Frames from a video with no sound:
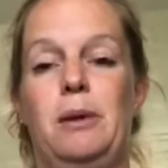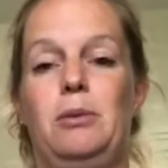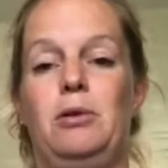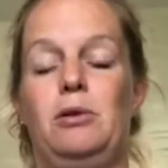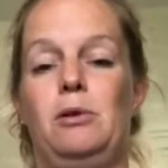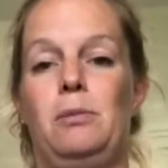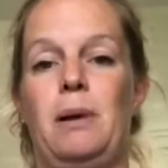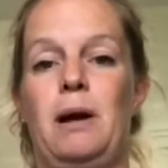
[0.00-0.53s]
to
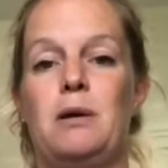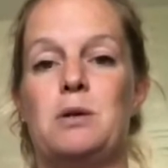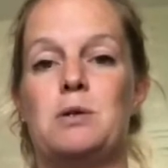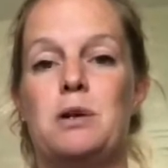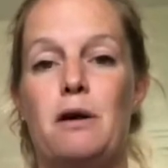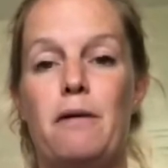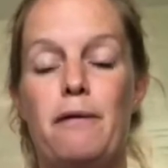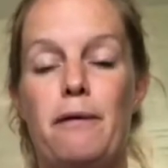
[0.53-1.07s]
do it by
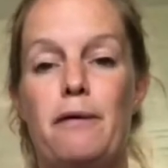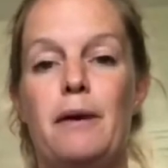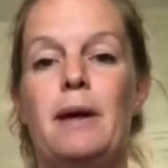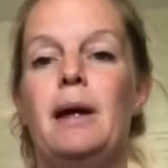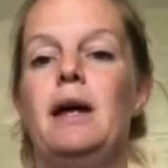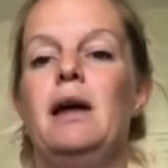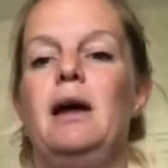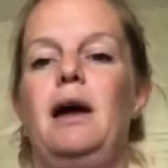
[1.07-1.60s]
yourself.
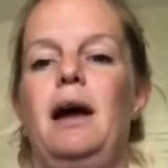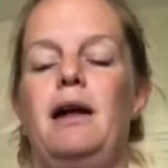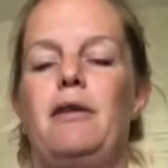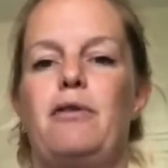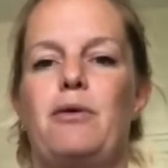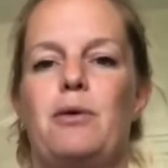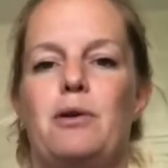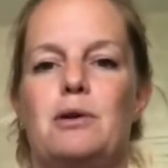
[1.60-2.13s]
And
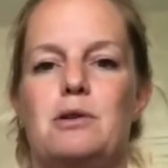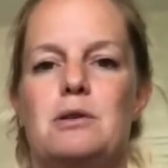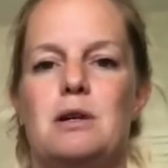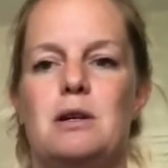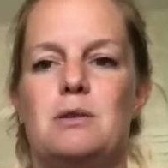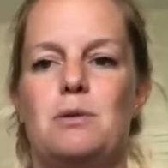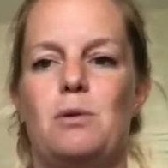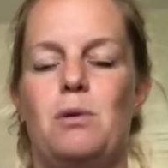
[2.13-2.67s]
of course,
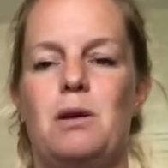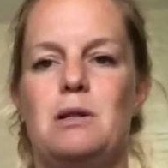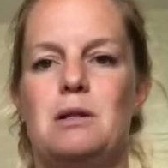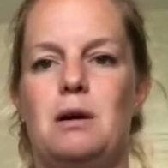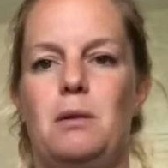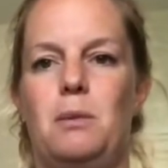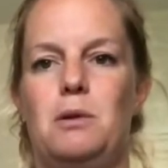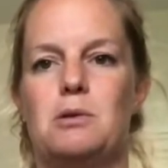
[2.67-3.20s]
as always,
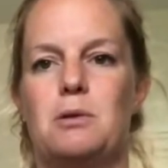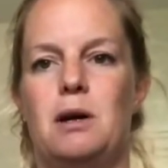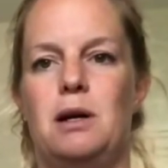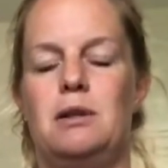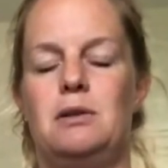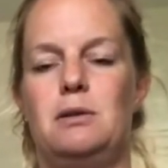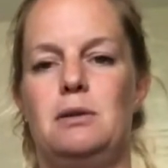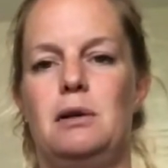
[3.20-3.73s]
I will try
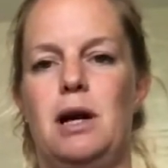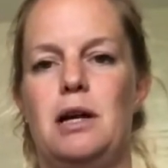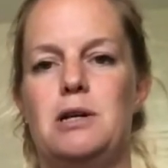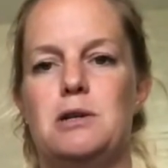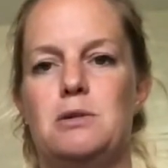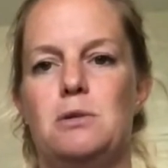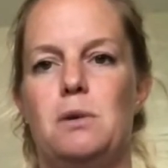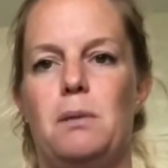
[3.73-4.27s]
to guide
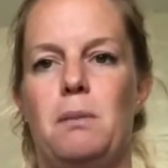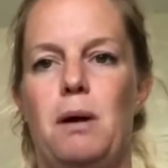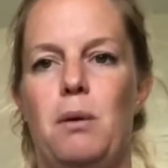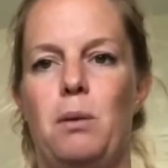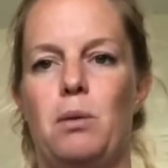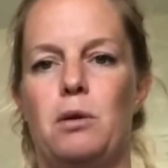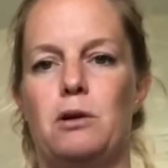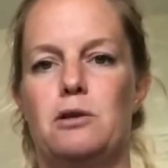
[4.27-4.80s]
you with my
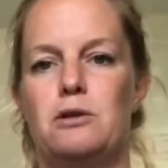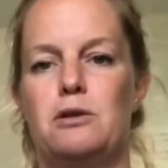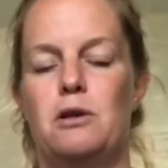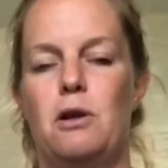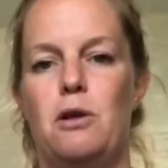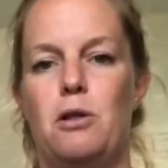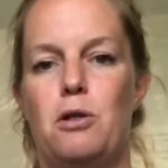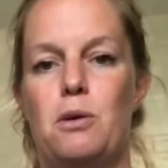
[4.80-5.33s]
words
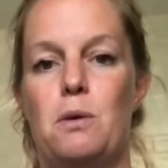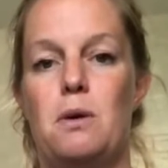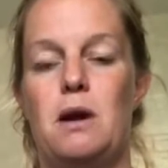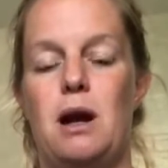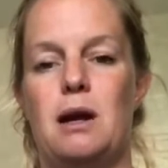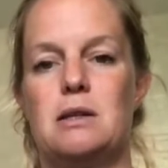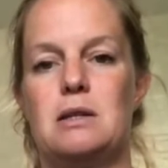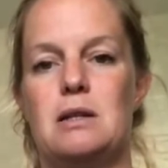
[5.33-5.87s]
through
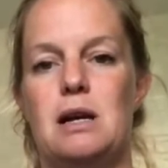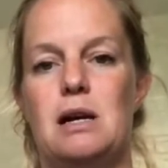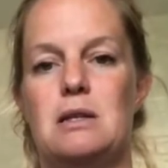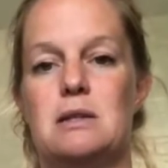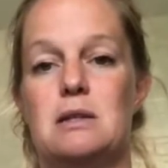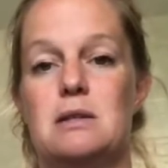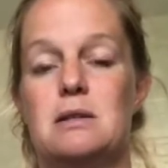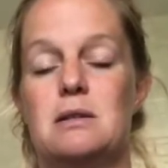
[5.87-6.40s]
the
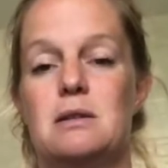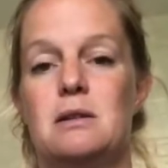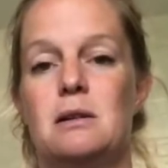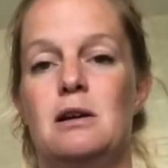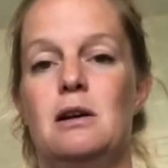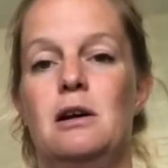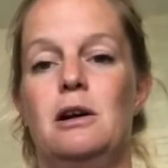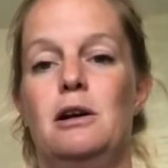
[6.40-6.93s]
exercises.
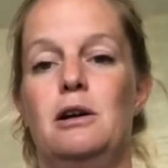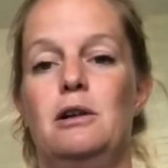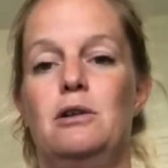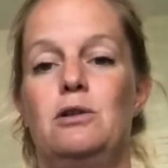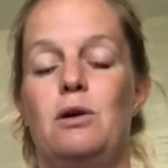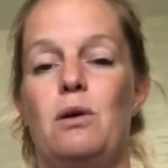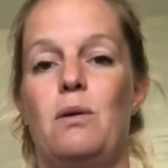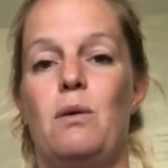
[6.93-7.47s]

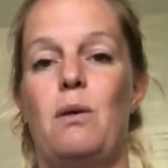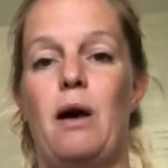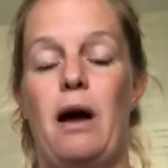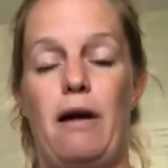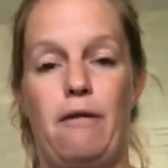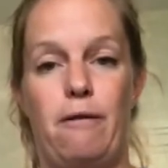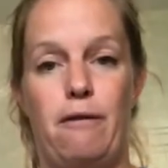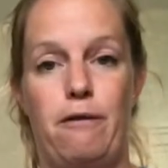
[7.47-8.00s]
So
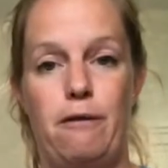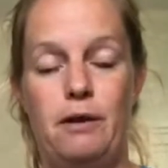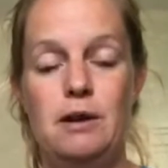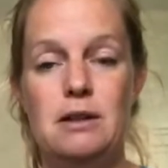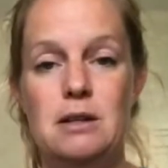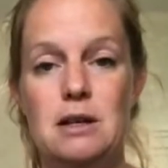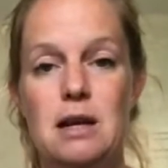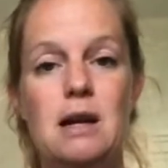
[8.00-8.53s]
have
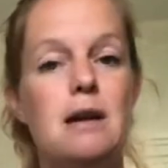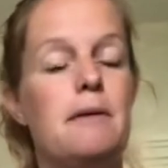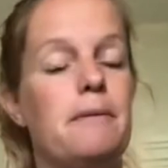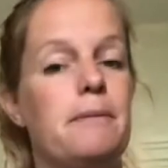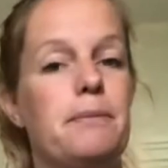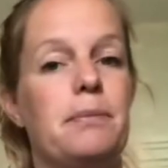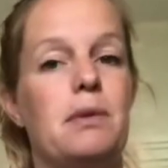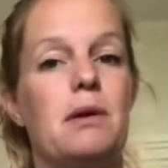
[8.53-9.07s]
fun today.
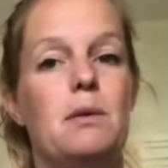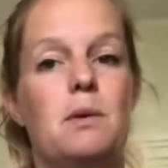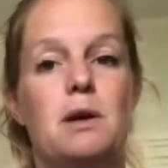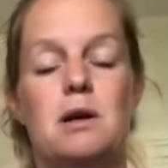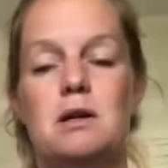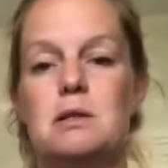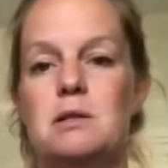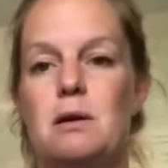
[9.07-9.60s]
We're
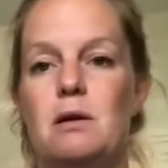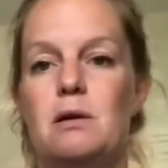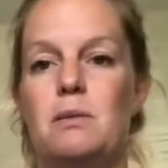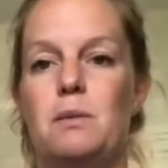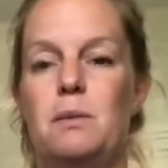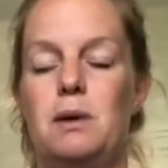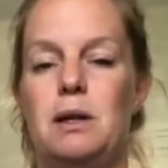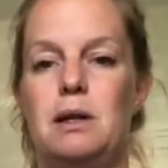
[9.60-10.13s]
going to start
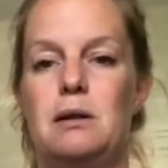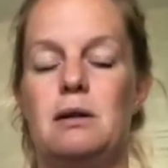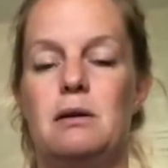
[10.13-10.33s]
with